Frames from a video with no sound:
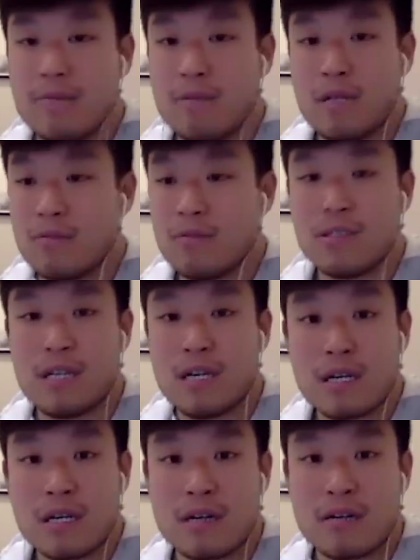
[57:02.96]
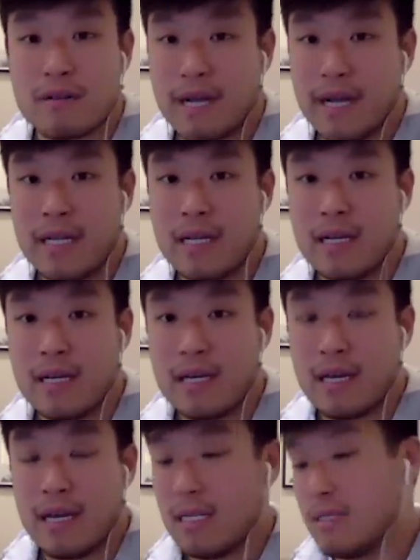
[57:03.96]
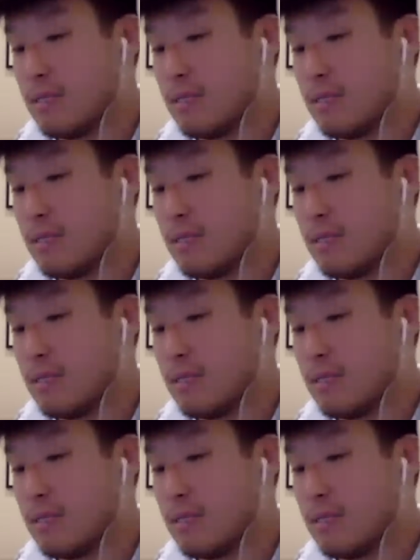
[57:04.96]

when he was younger, right? His